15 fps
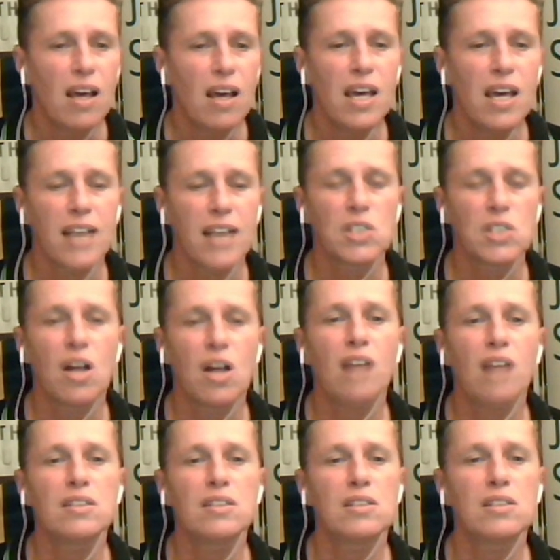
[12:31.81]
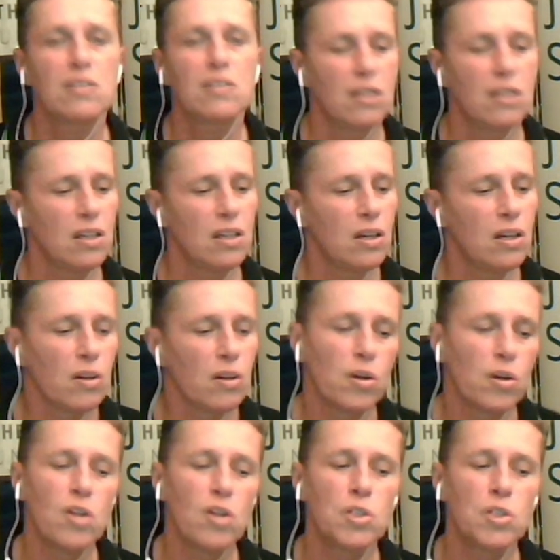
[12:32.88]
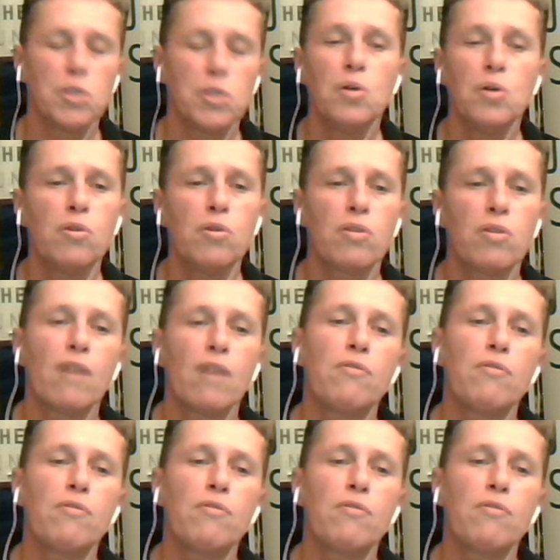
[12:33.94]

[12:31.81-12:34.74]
He had started the Youth